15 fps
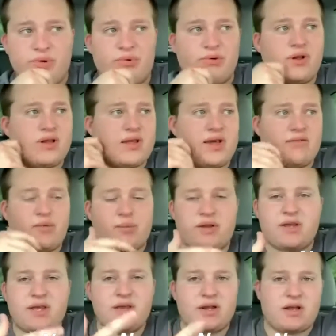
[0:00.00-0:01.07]
We really haven't
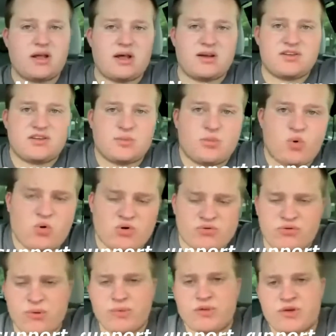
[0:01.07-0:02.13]
been getting a lot of
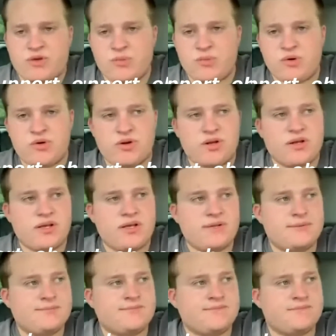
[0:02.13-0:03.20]
support from the
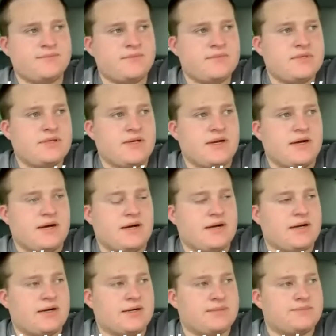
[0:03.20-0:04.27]
community.
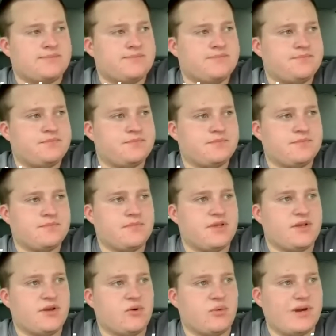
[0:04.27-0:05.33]
You know,
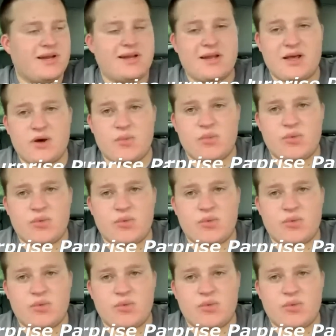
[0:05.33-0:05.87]
we need